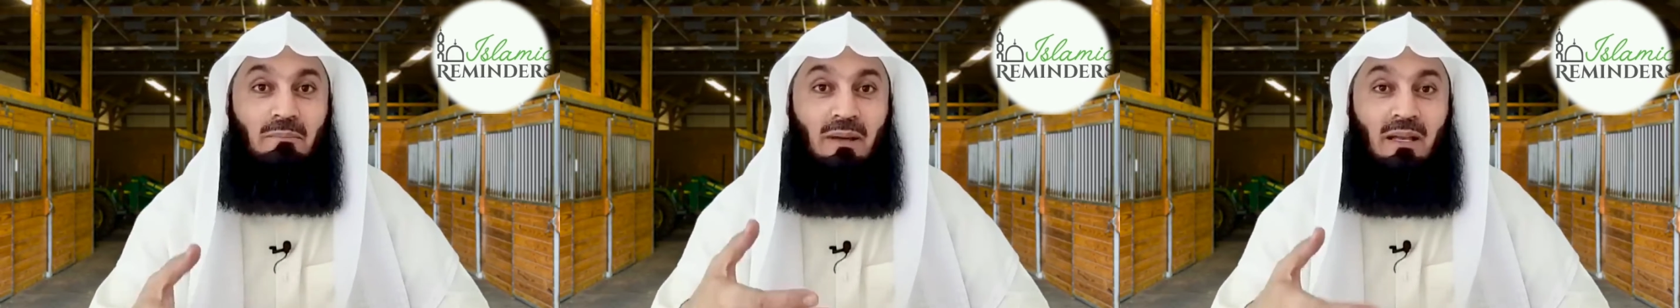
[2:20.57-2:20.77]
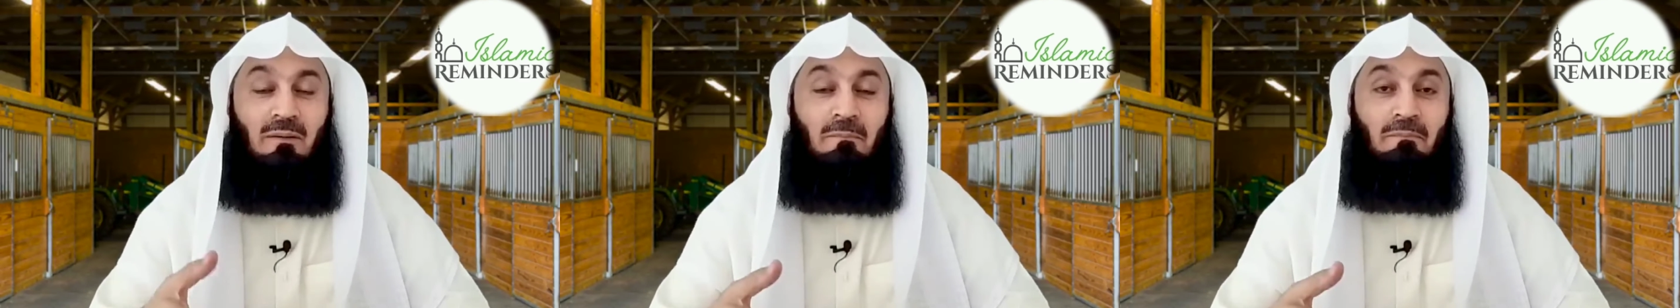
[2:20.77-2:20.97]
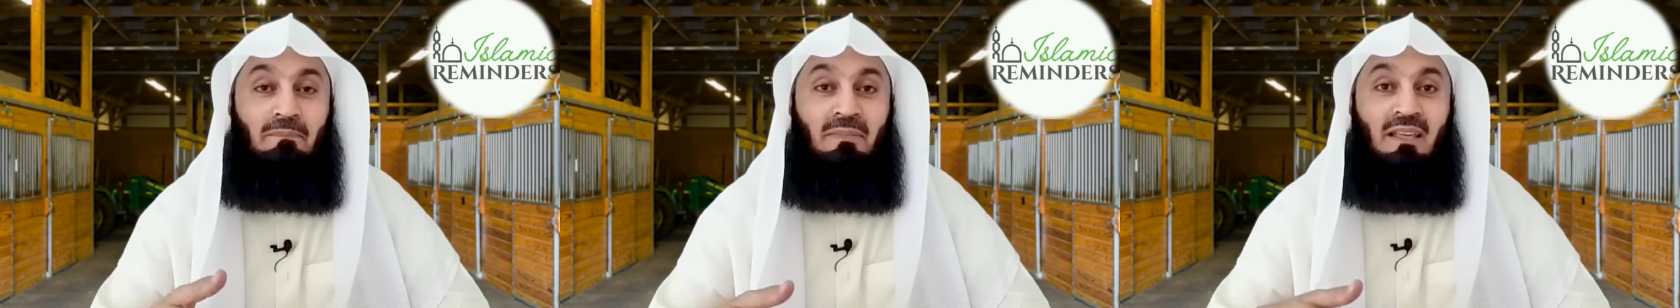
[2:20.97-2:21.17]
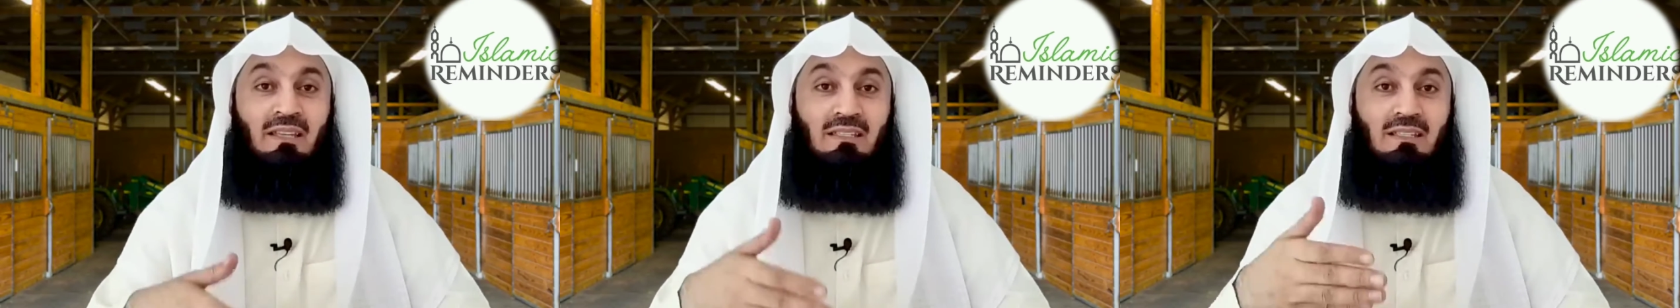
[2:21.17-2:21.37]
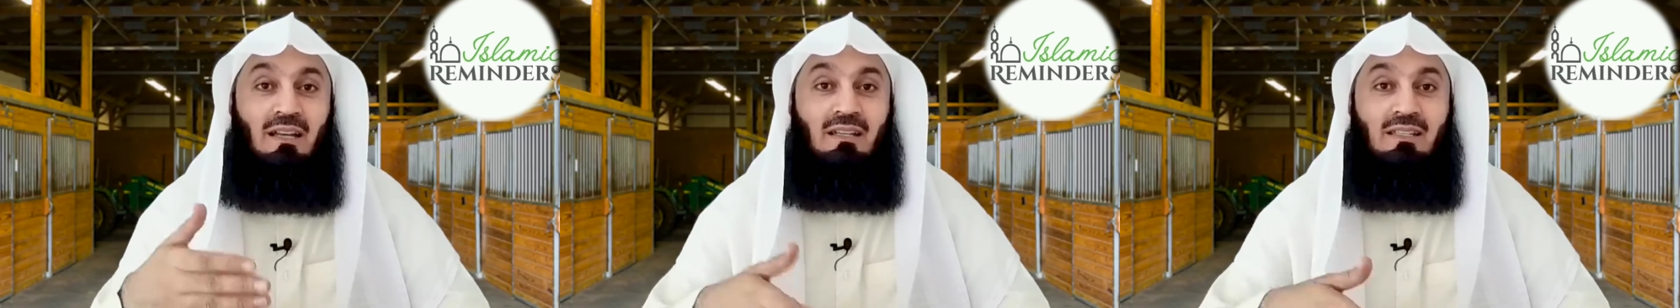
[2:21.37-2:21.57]
but
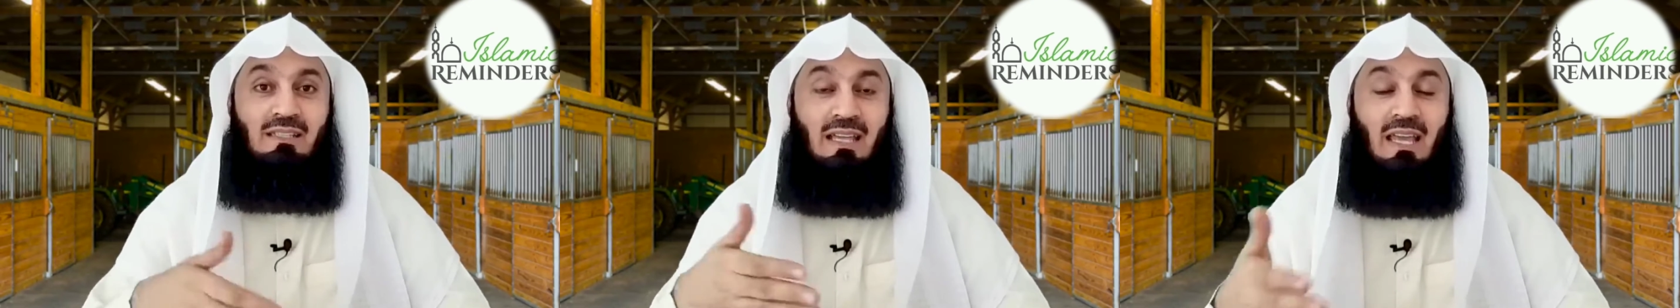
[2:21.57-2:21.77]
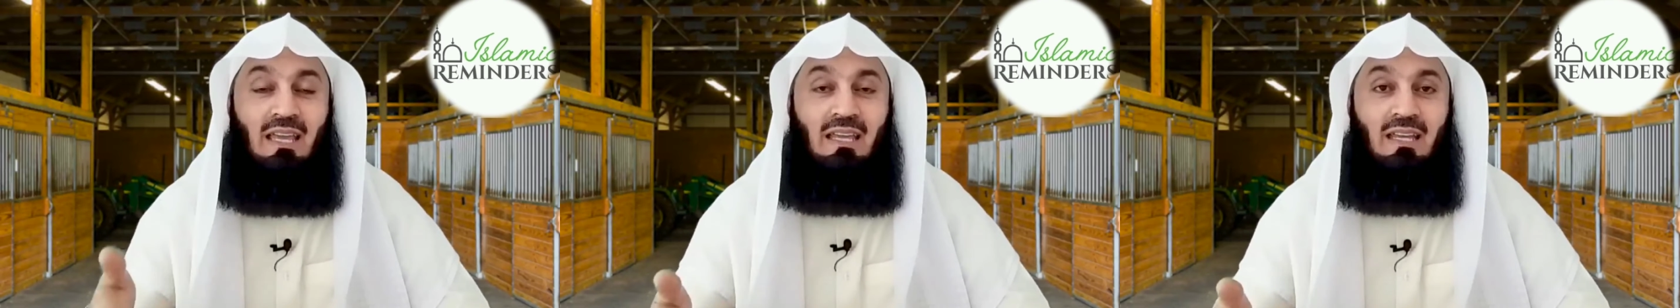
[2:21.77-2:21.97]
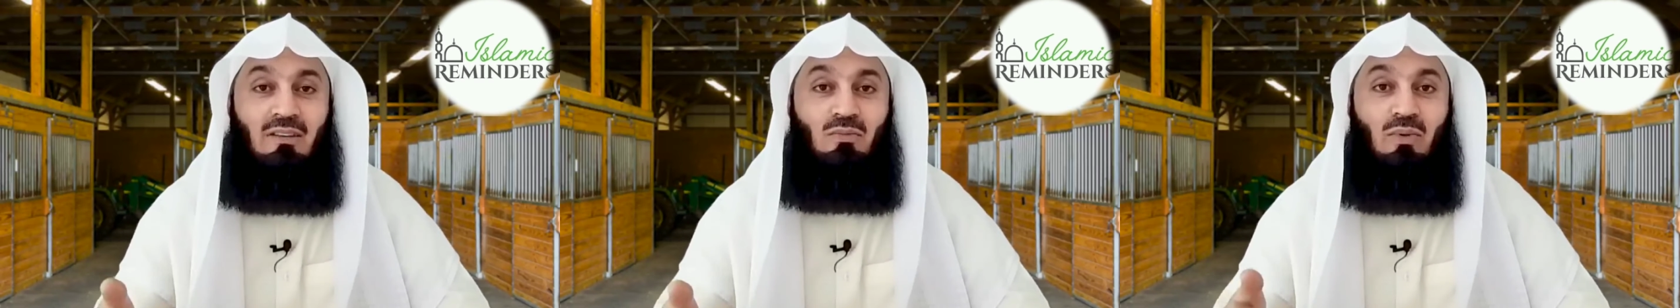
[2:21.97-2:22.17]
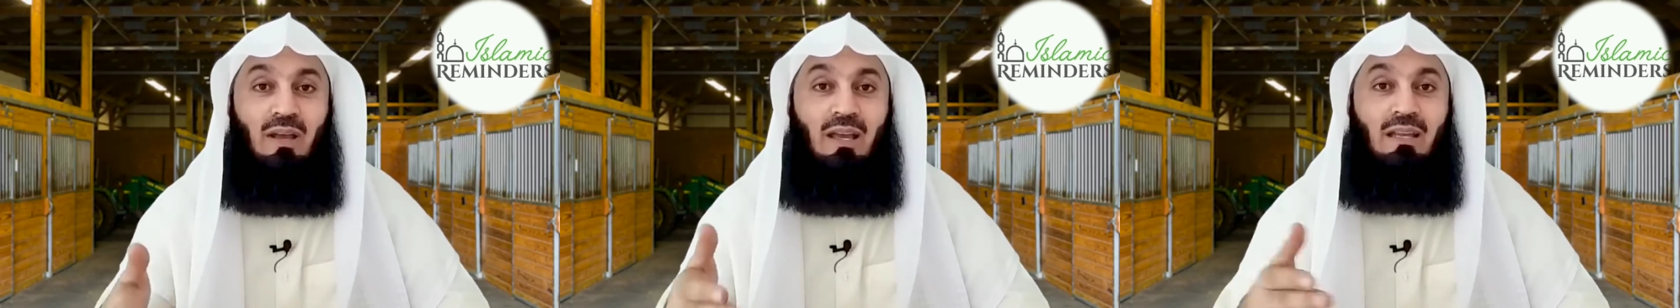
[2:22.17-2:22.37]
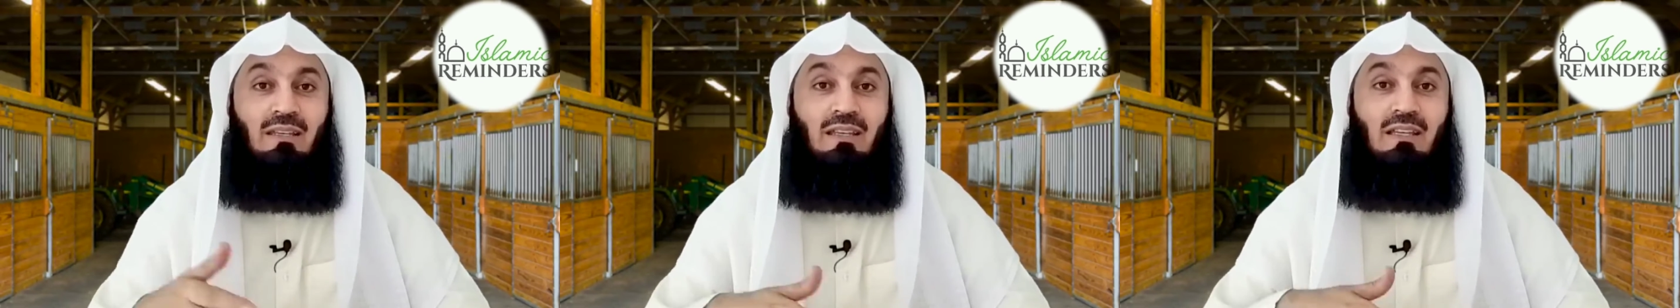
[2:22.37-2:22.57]
he started saying it
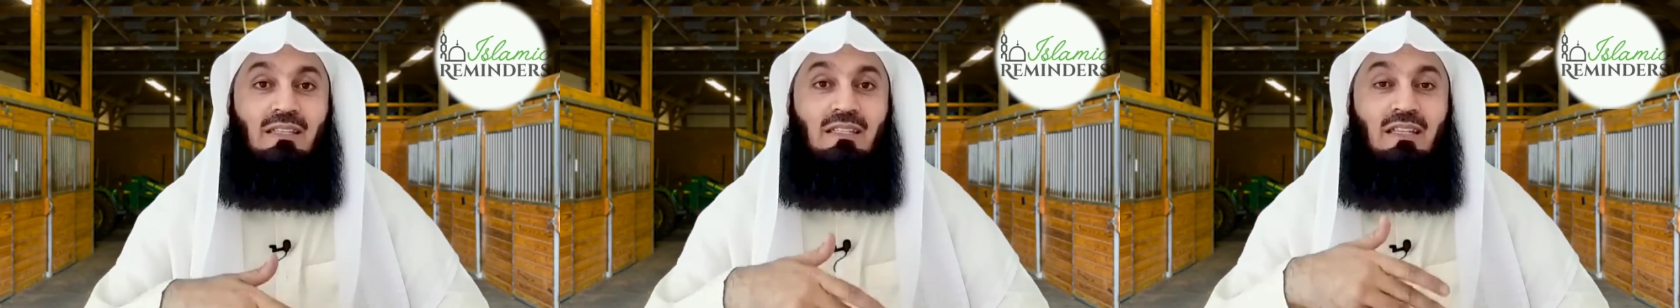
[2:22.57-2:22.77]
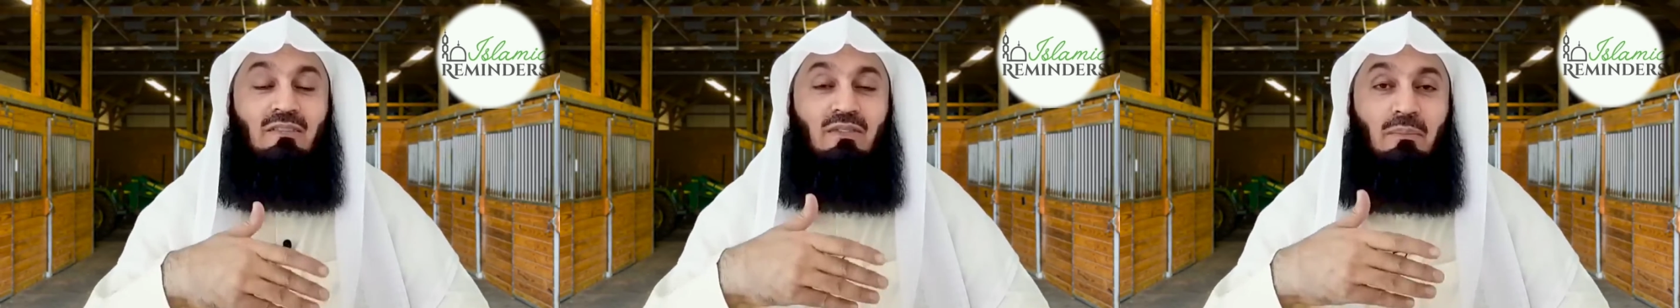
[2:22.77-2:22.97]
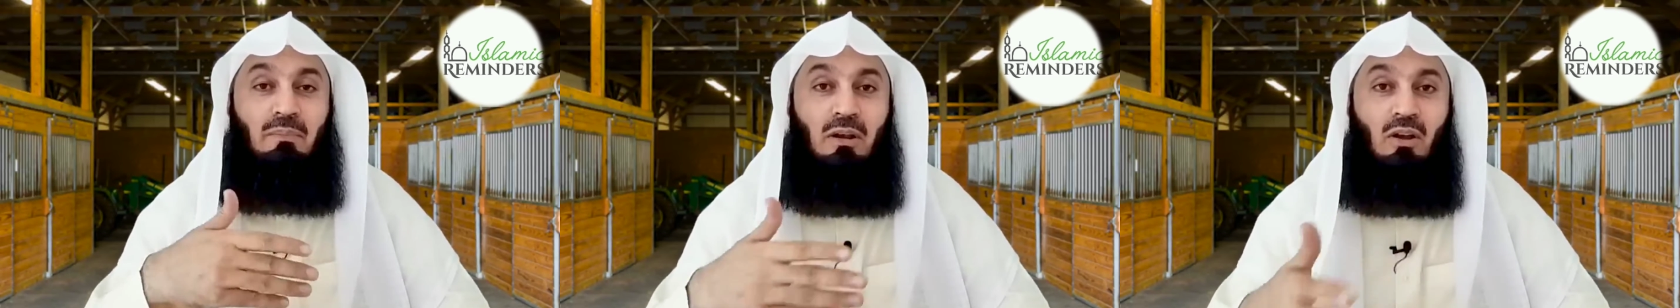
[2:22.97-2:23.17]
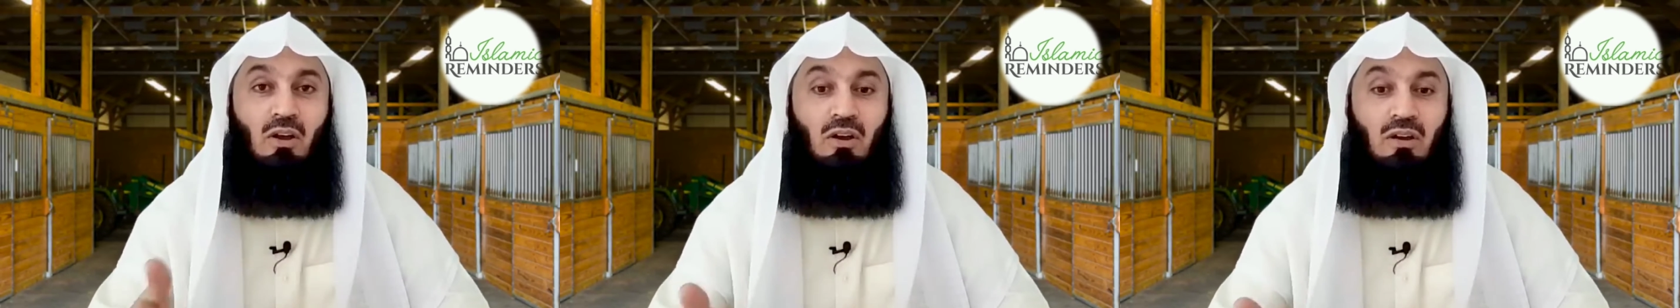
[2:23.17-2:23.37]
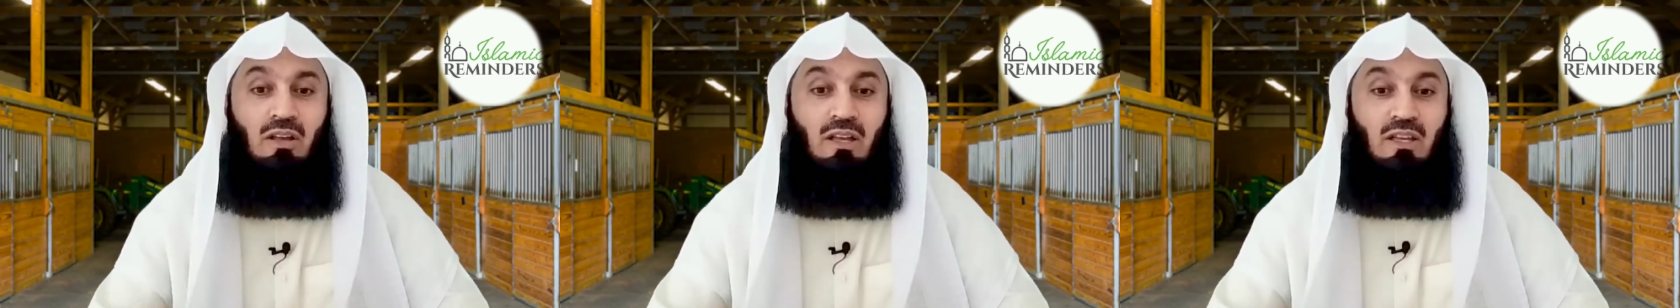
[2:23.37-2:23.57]
where it doesn't even
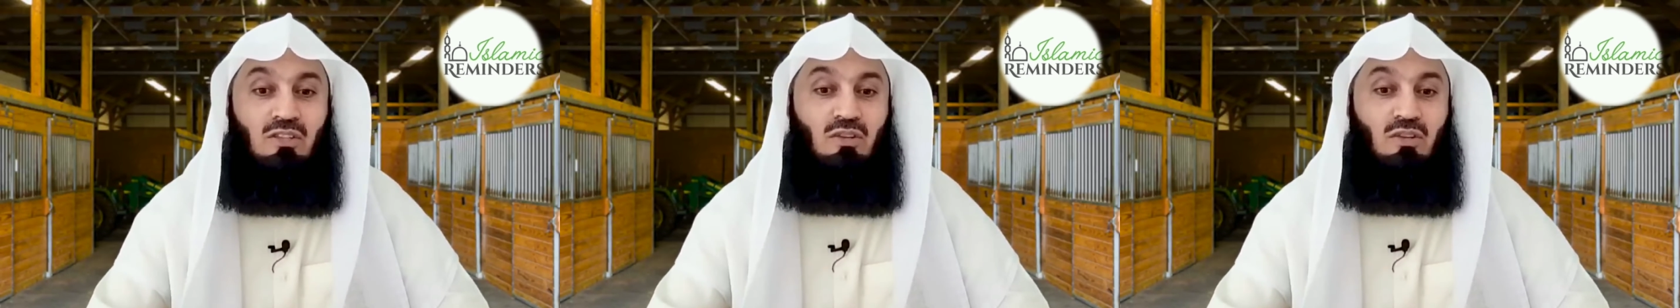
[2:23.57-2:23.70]
belong.